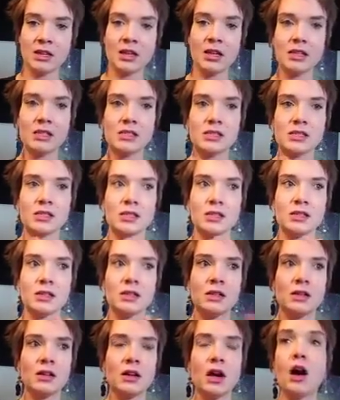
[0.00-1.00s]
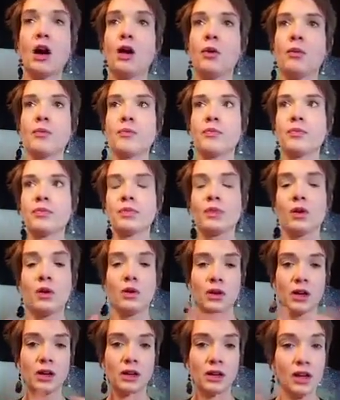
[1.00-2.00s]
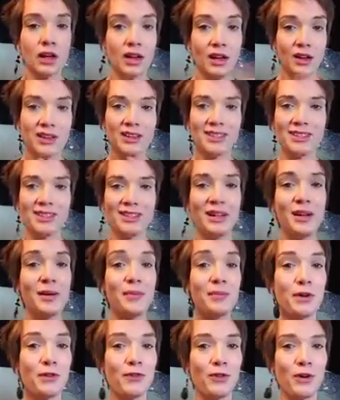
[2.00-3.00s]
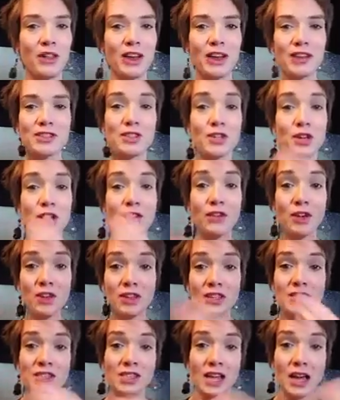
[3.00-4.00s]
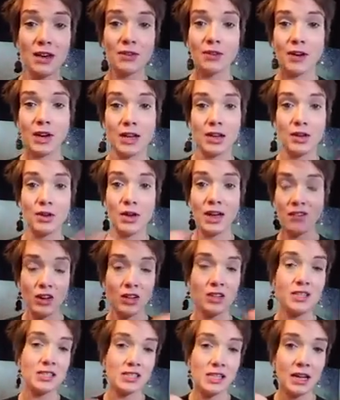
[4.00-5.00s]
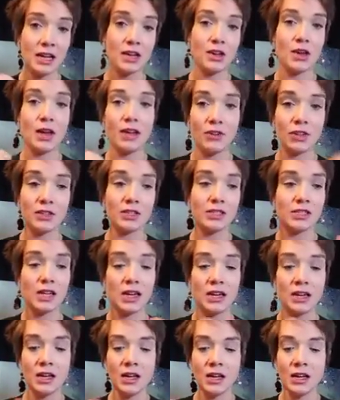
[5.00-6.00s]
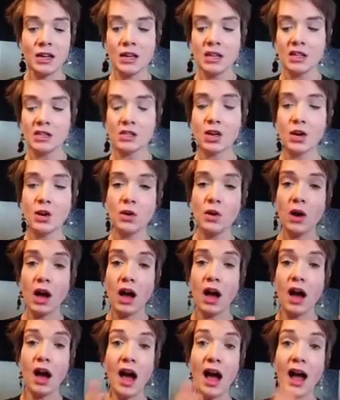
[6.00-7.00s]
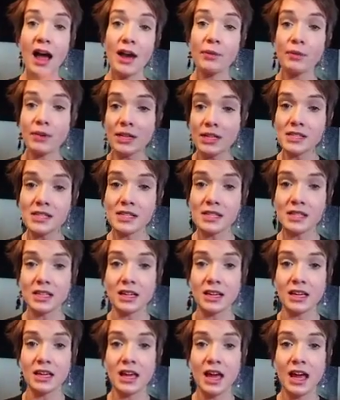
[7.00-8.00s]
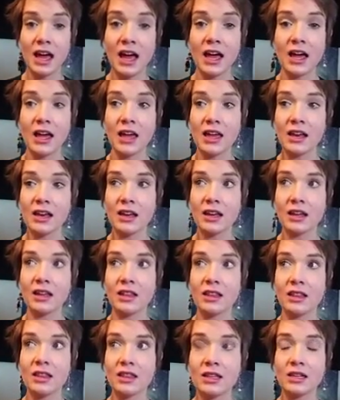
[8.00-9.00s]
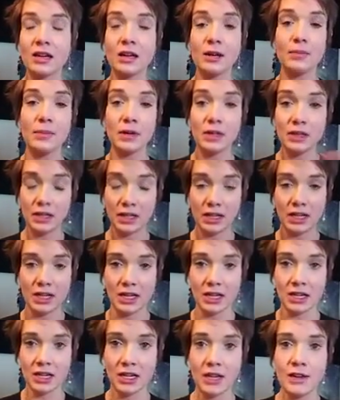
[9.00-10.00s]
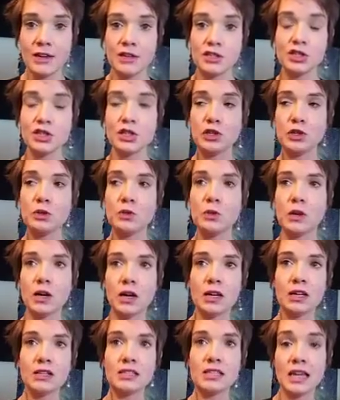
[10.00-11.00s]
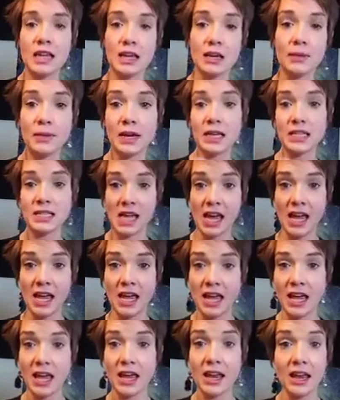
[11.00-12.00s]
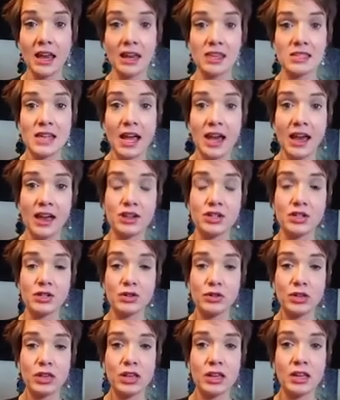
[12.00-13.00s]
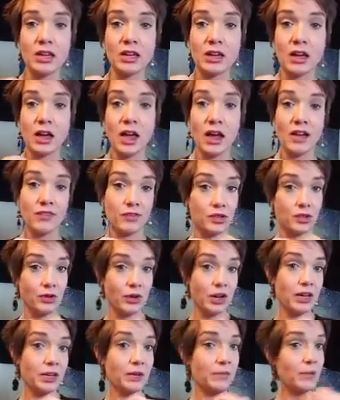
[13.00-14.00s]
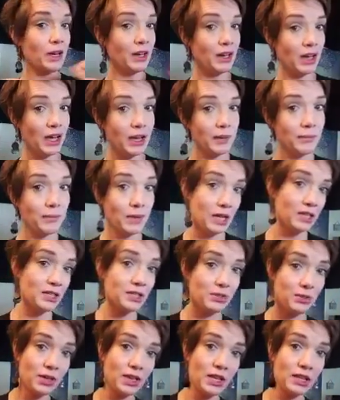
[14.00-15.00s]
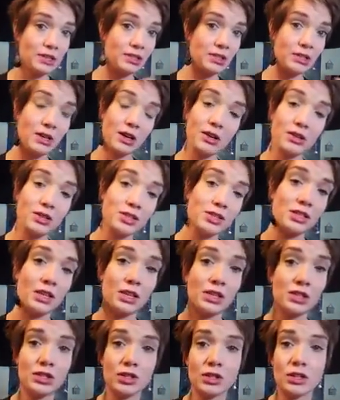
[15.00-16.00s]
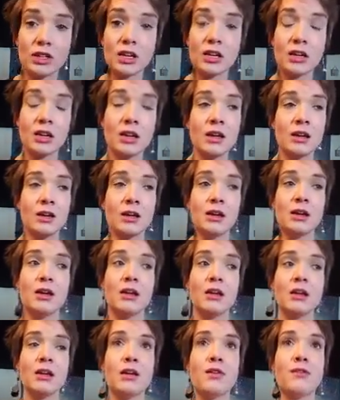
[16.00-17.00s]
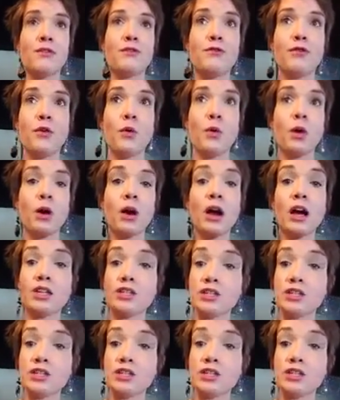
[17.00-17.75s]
because, oh, hold on, before that. So you have all this debt, right? You have all this debt, you have all this debt. So I recently had the ability to take my debt, and it's actually, I've traded my debt, minus $3,000 essentially, for